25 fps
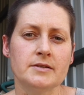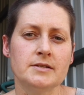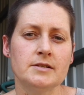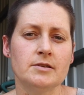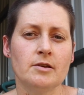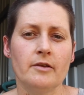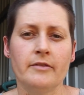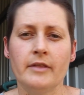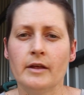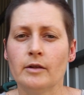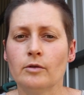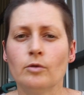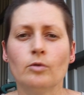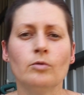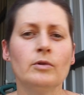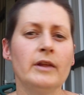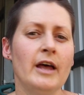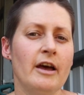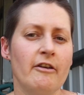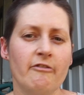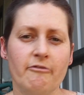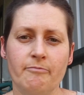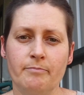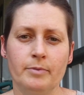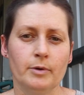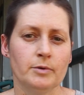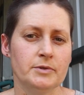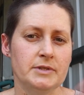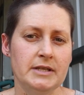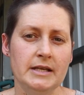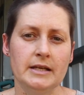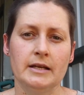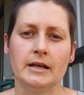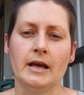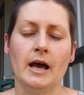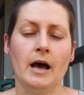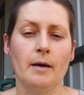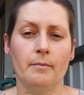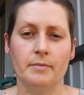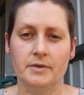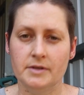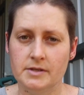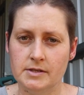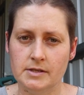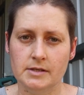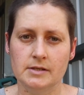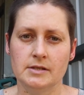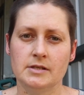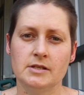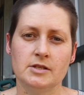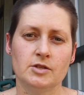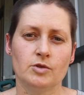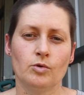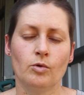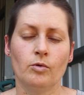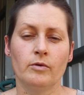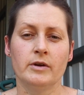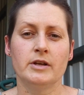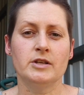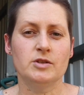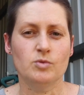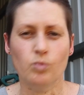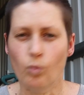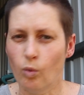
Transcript: so they'll all have built-in cupboards and storage